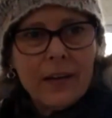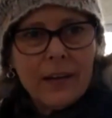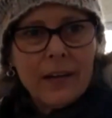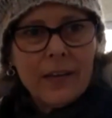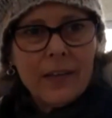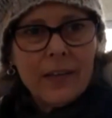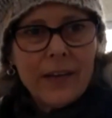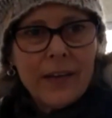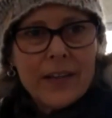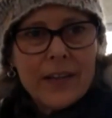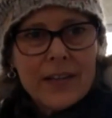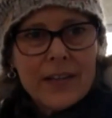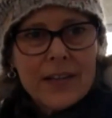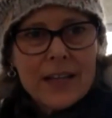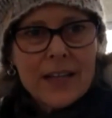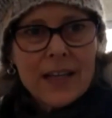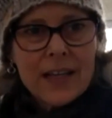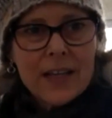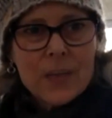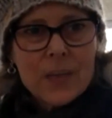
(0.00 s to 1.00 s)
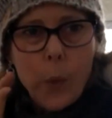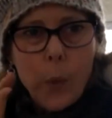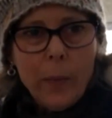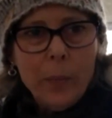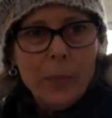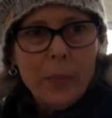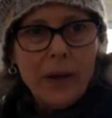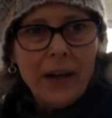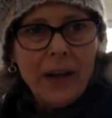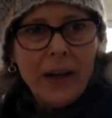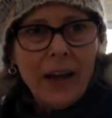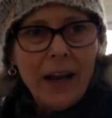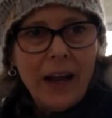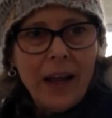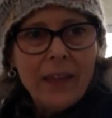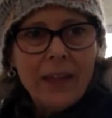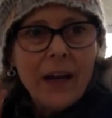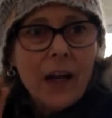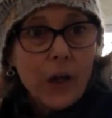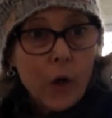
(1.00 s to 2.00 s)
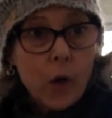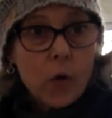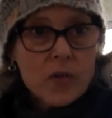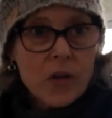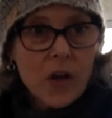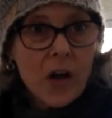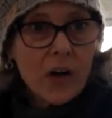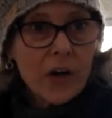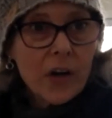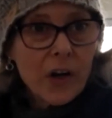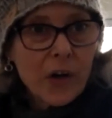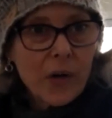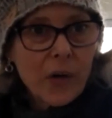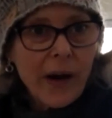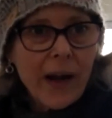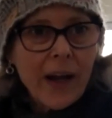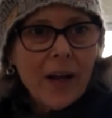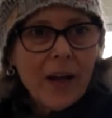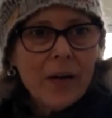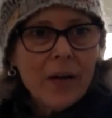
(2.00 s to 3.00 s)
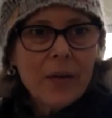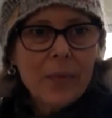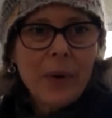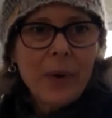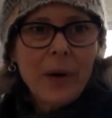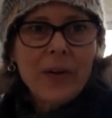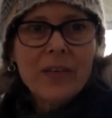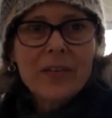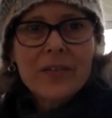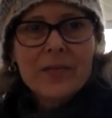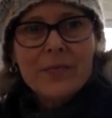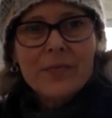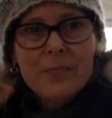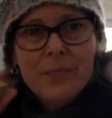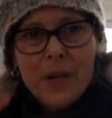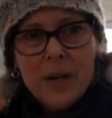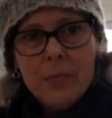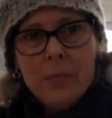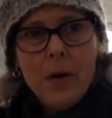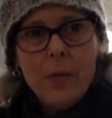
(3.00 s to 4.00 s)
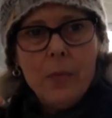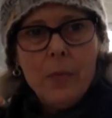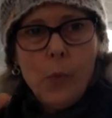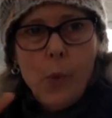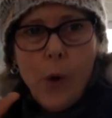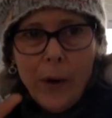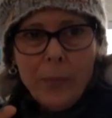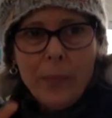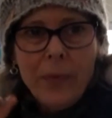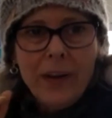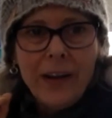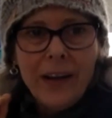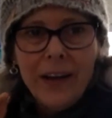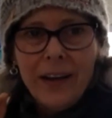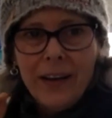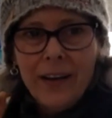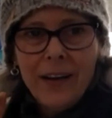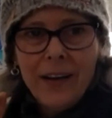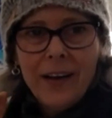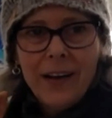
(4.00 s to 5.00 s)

If I just think it's 1 minute and then it goes longer, great, but minimum 1 minute.